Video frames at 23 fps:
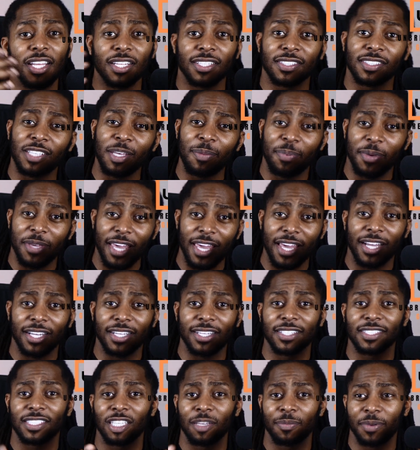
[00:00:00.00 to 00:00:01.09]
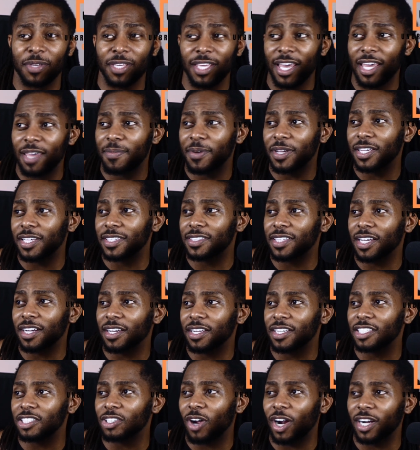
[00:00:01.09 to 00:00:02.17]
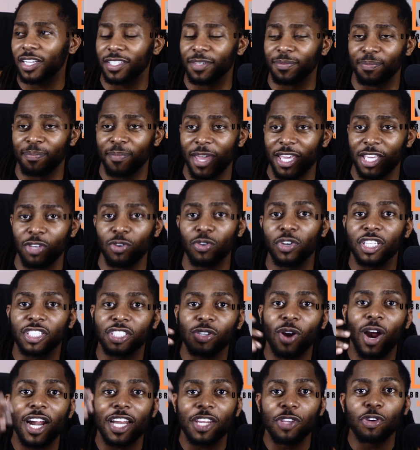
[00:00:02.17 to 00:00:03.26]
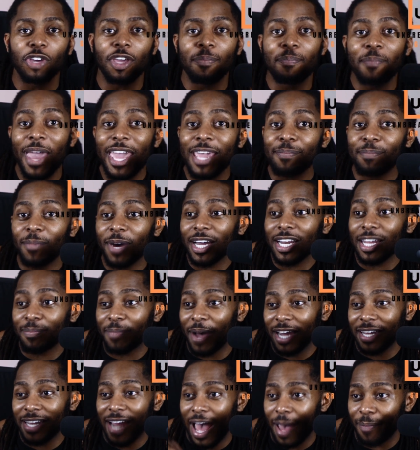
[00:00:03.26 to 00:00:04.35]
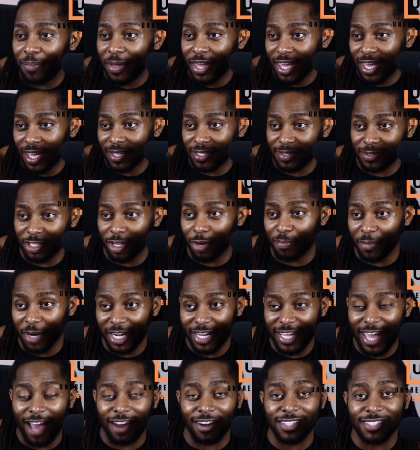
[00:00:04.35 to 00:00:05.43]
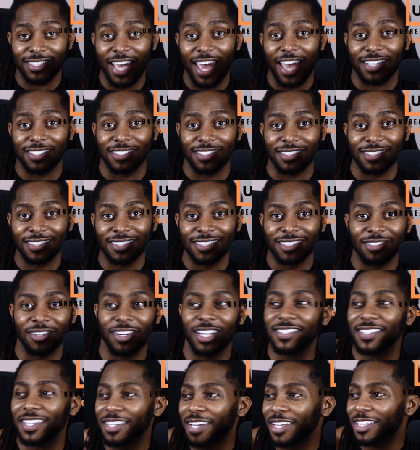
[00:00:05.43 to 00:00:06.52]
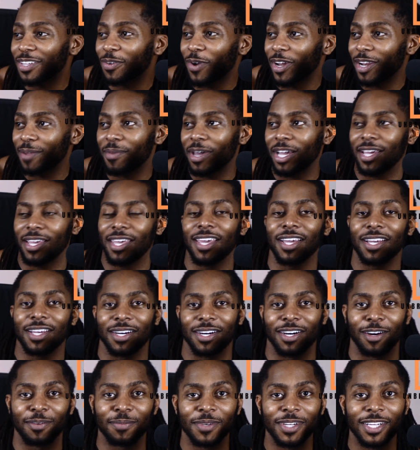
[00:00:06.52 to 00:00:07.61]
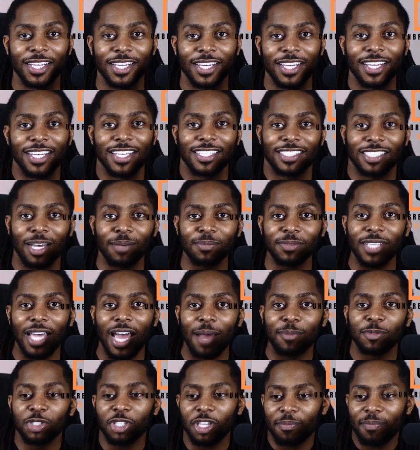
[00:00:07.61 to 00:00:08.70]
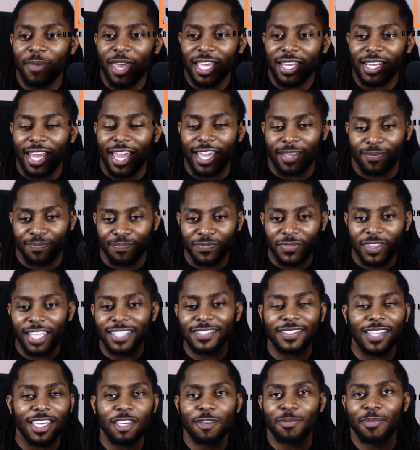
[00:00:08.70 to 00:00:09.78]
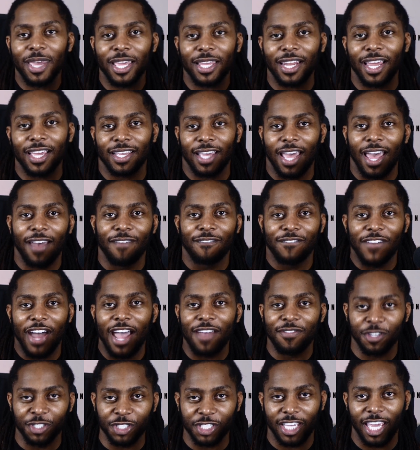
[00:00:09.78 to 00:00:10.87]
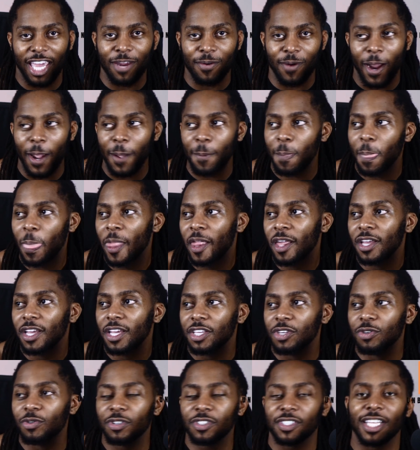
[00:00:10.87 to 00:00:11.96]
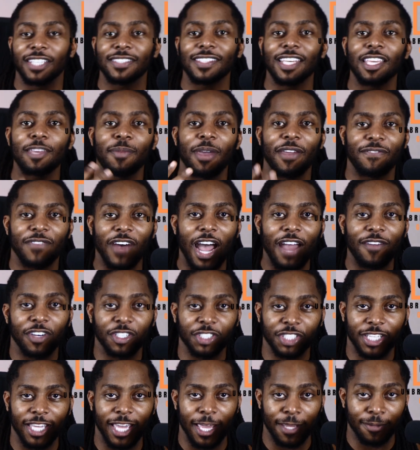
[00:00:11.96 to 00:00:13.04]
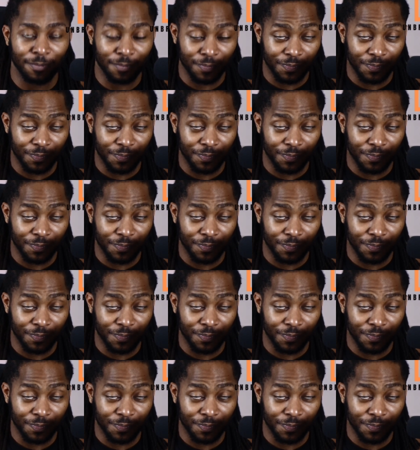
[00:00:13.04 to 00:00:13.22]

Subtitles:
a CPA, a good CPA, because they're gonna start to make, you can make money by not paying your money out in taxes. So that's another way to make an income. Sometimes you can make, like, let's say you make like 500K, right? Let's say you make 500K.